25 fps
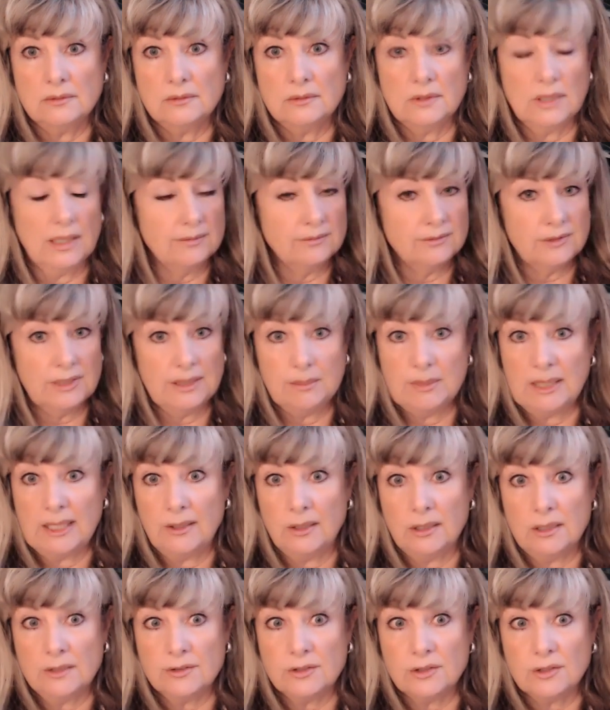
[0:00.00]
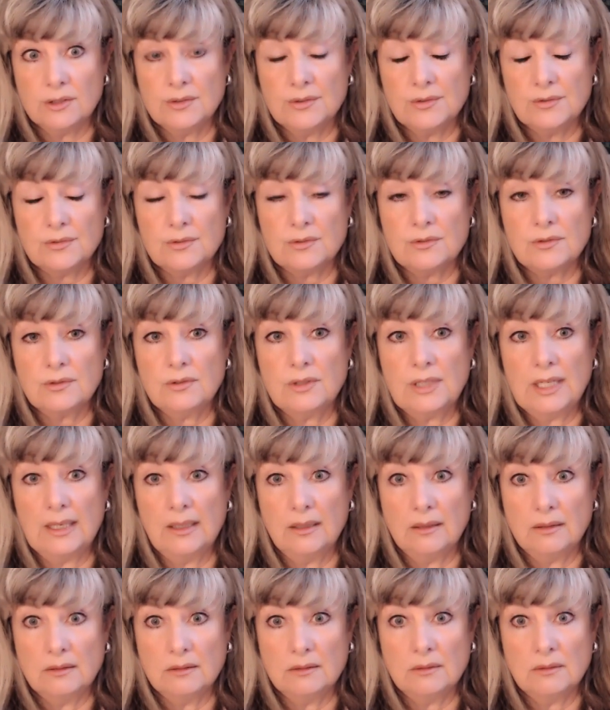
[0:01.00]
lovely marriages,
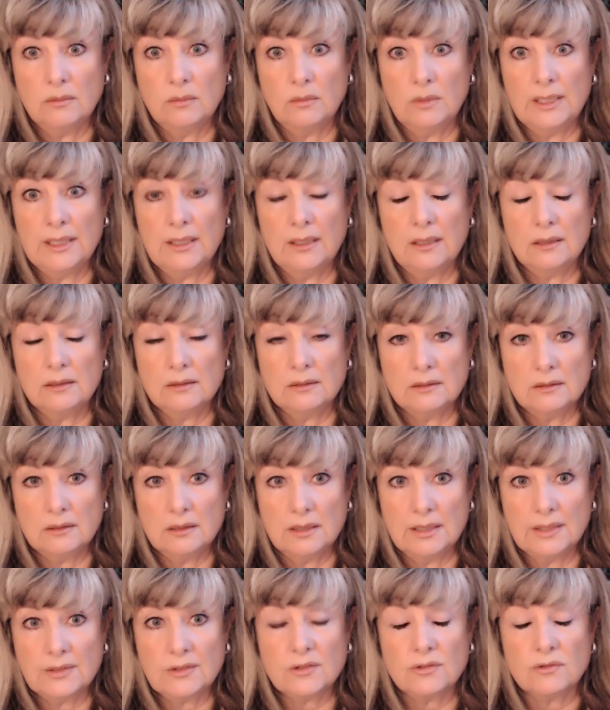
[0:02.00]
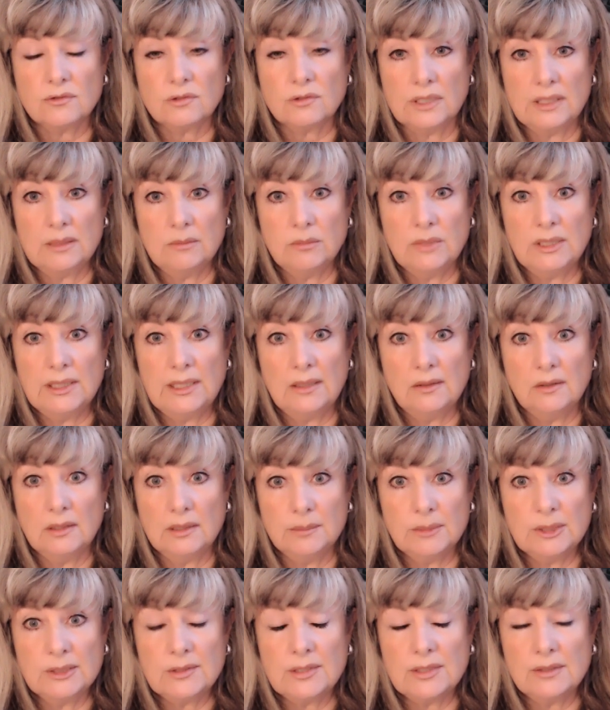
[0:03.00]
then we're extremely
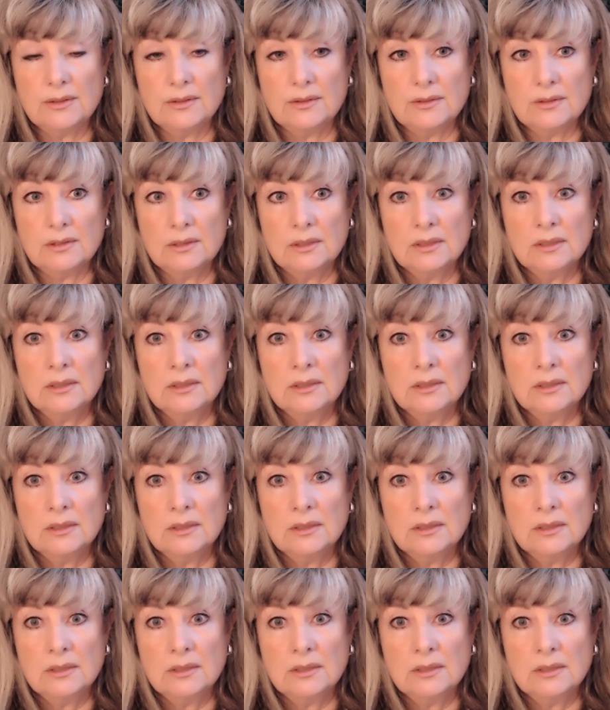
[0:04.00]
limited.